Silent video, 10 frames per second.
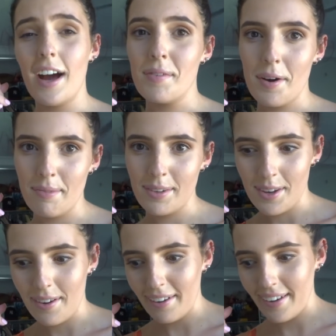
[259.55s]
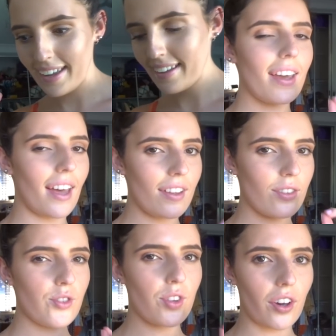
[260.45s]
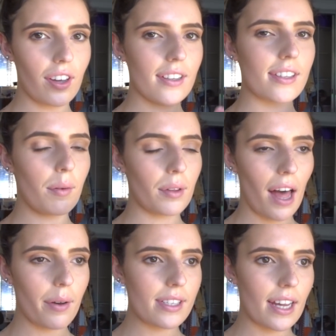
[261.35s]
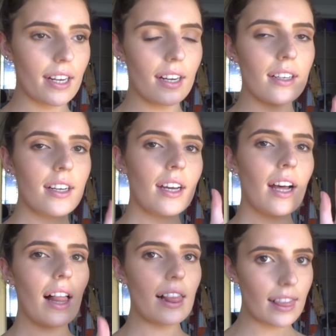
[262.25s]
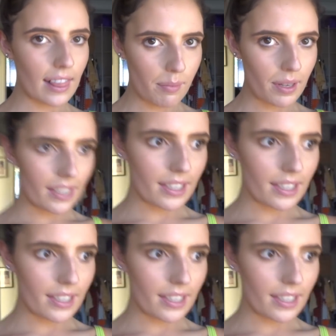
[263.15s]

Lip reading: I'm hoping so anyway. Okay, so it's a couple hours later. Let me